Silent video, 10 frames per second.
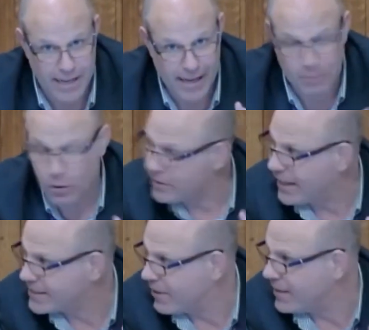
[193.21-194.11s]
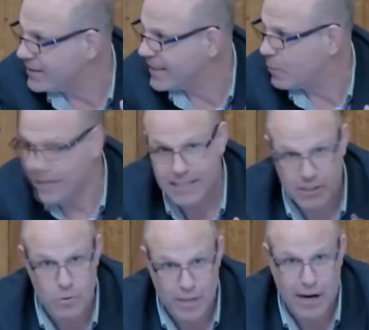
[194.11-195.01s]
I'm not necessarily saying we need to
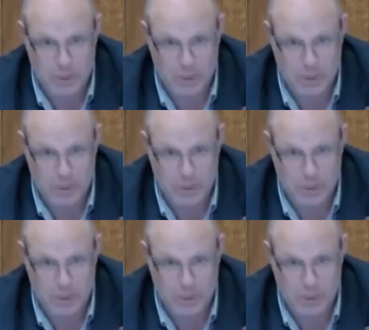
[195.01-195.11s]
do that,